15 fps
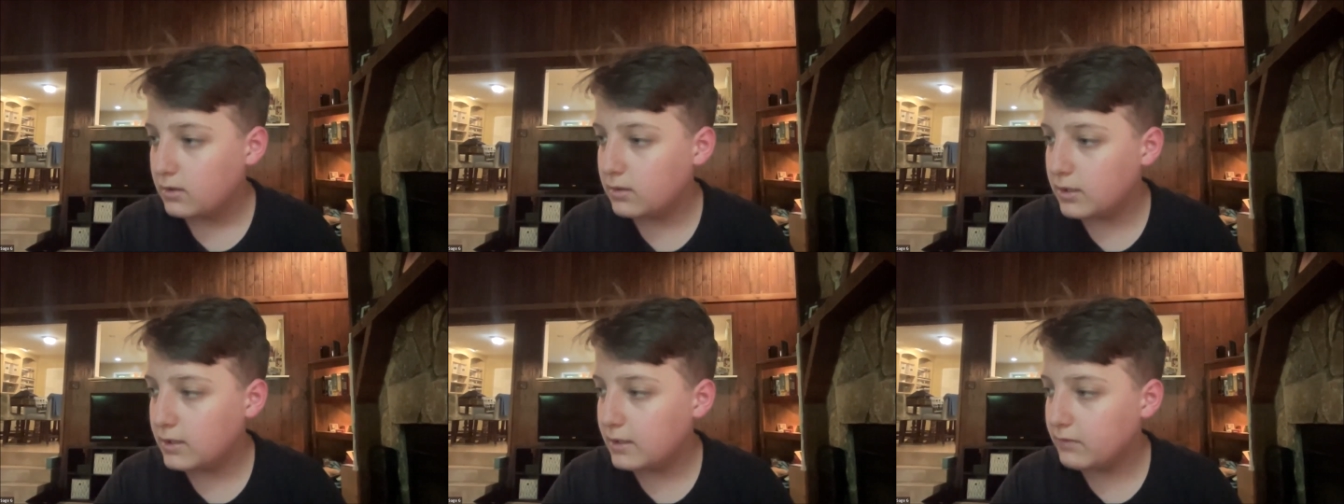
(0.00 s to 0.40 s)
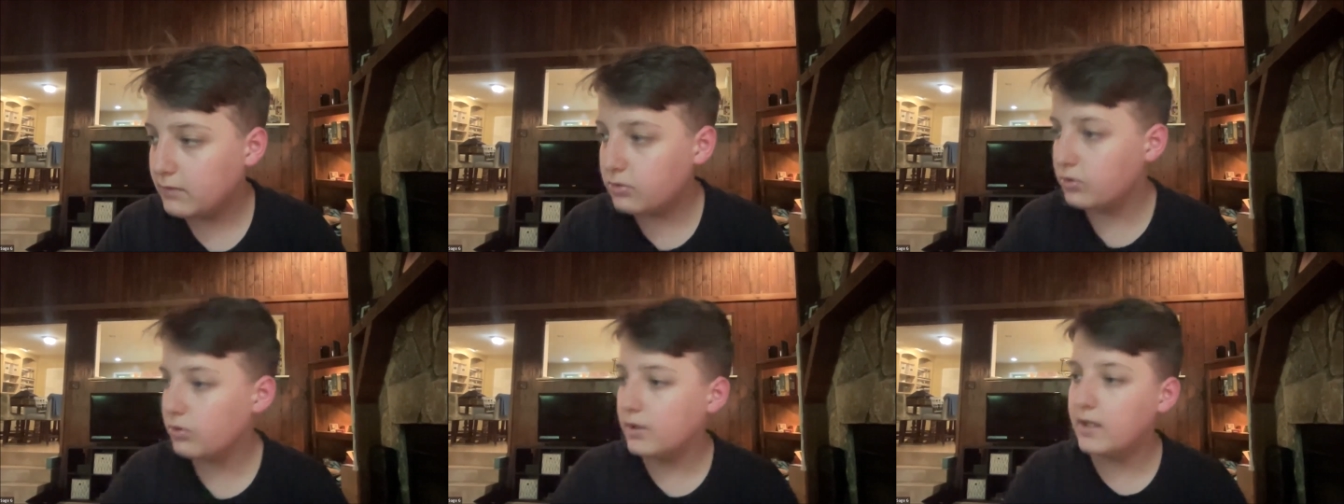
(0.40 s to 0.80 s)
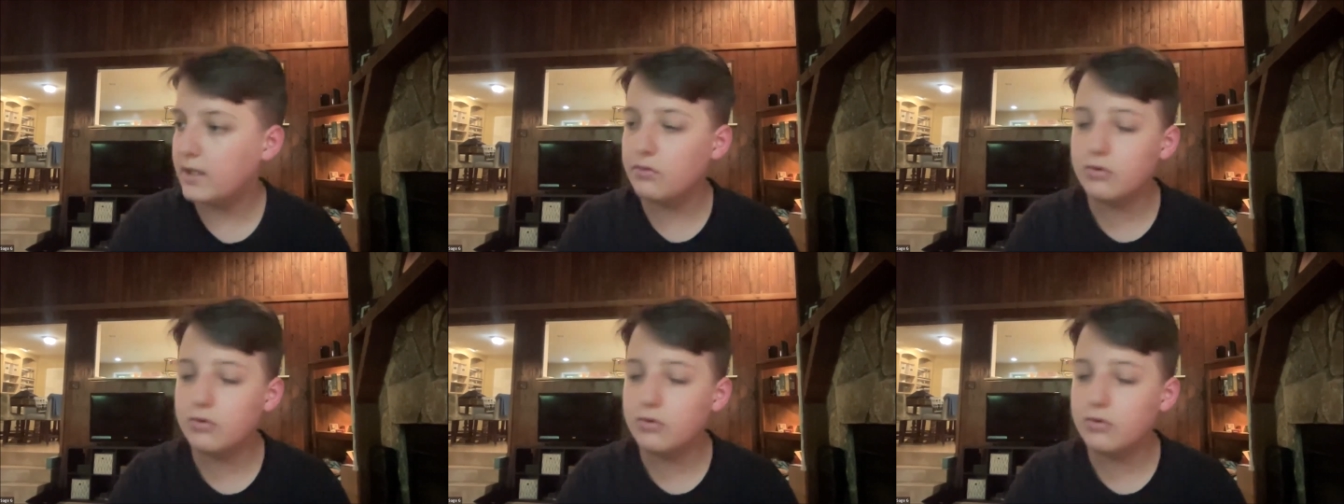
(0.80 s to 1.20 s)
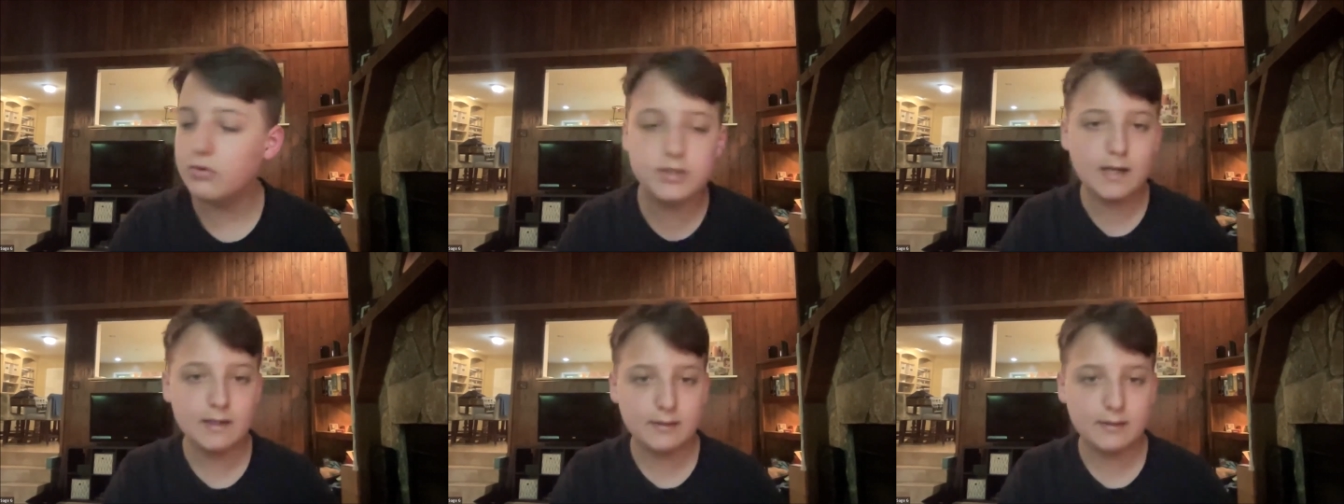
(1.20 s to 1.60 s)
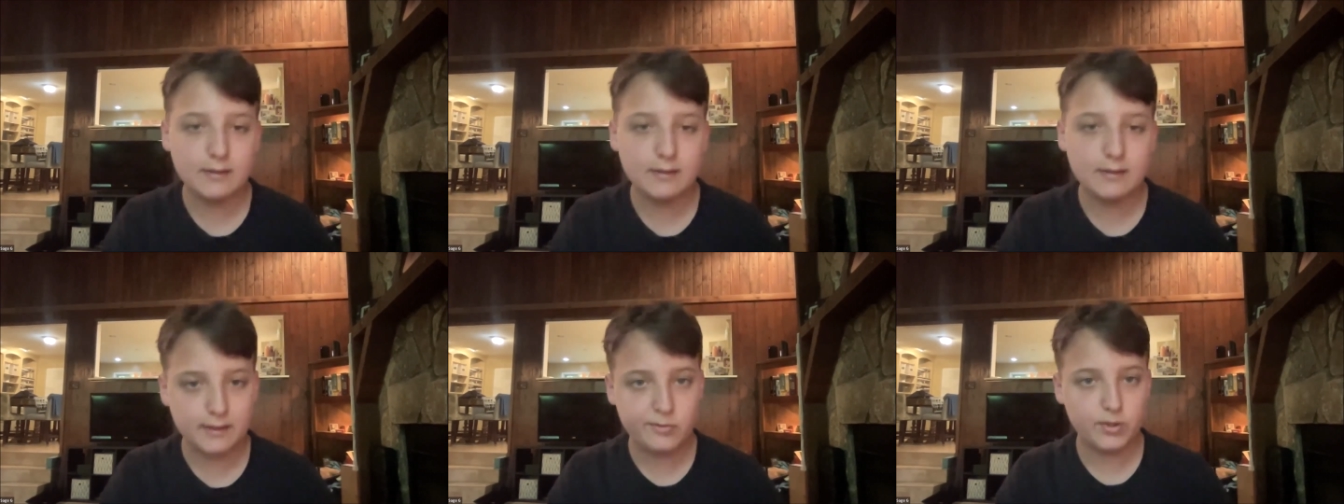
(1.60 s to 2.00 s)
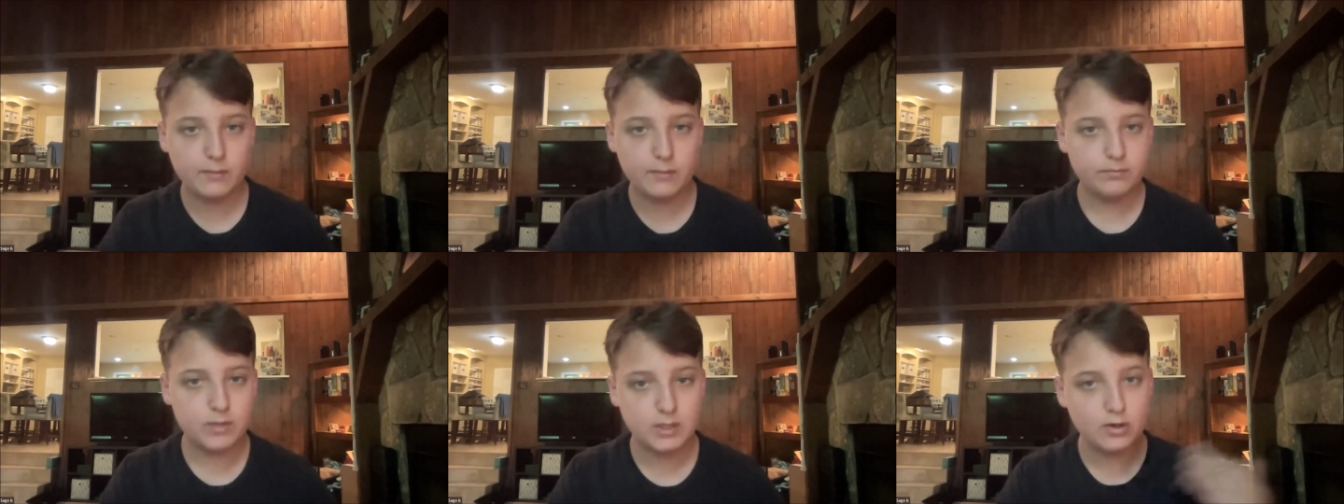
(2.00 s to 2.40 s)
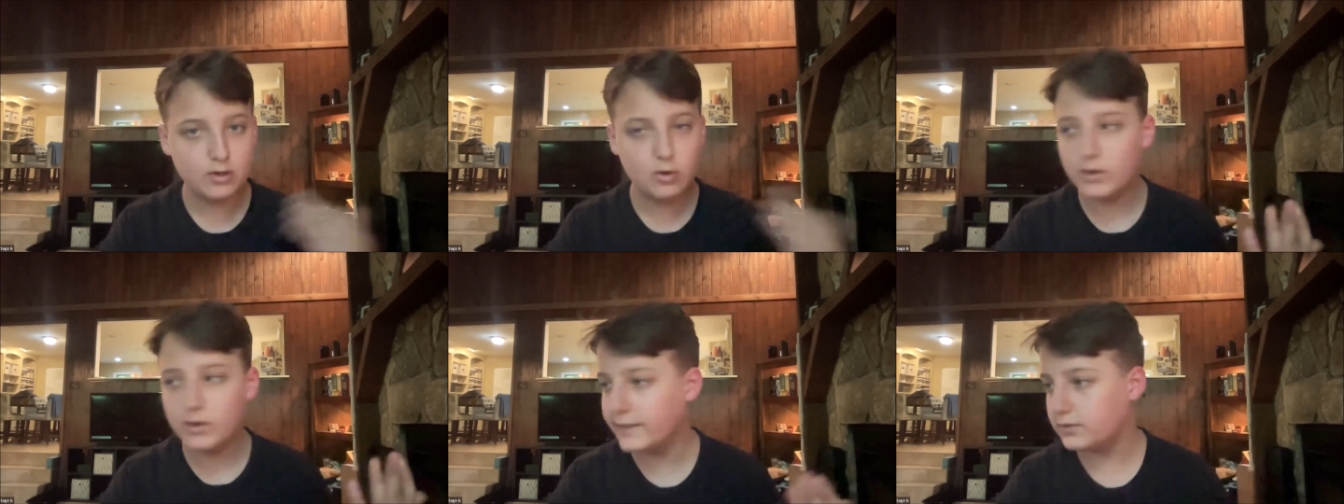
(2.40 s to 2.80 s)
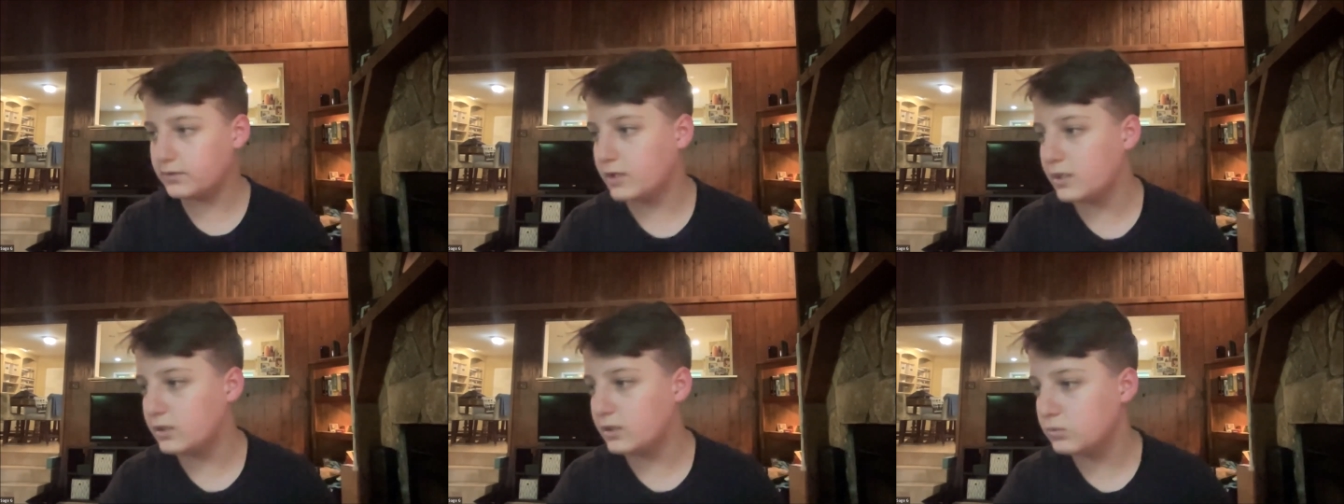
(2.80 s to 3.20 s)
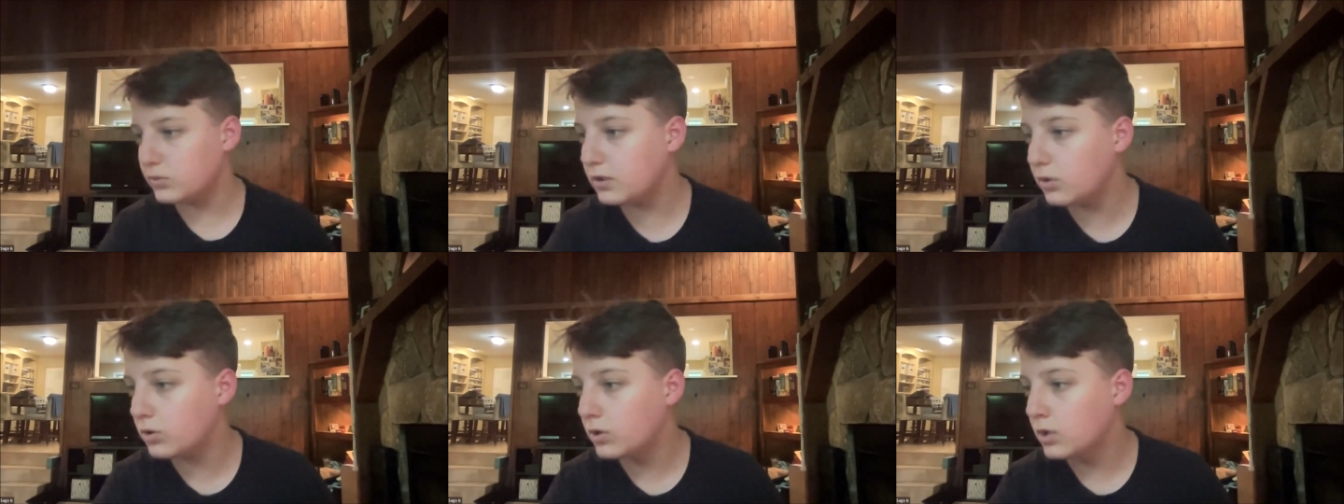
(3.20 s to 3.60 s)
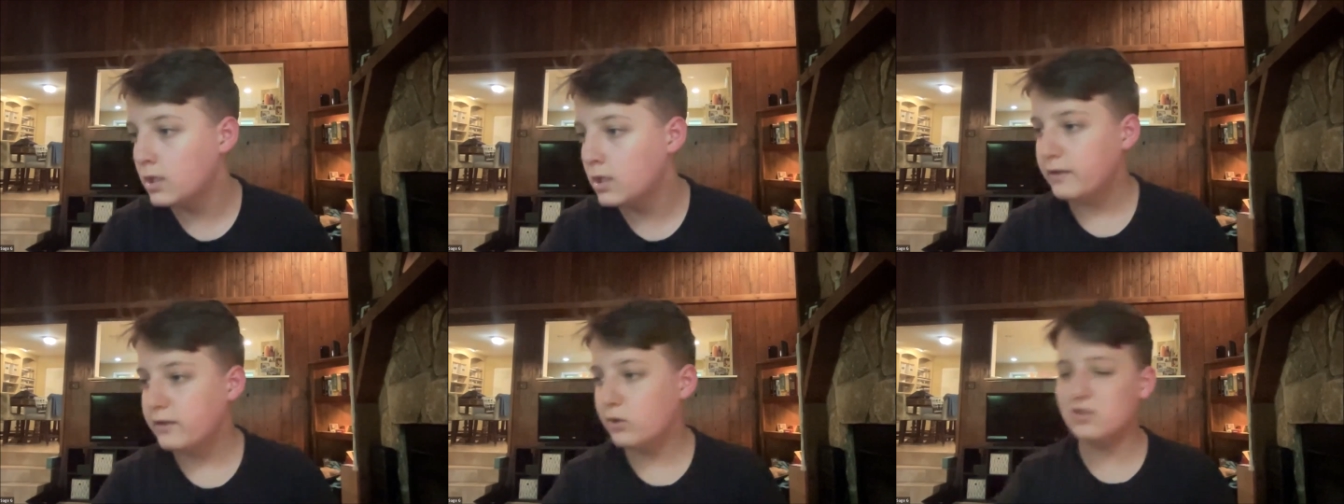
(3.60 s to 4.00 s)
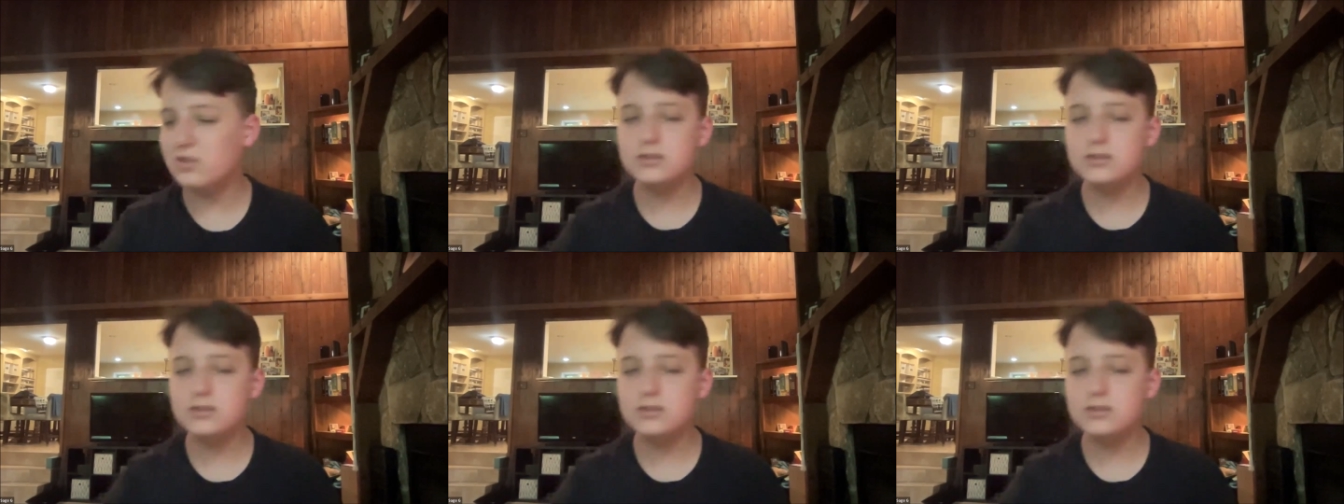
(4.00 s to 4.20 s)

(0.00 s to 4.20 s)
He never did anything for them, and no one answered, as we know.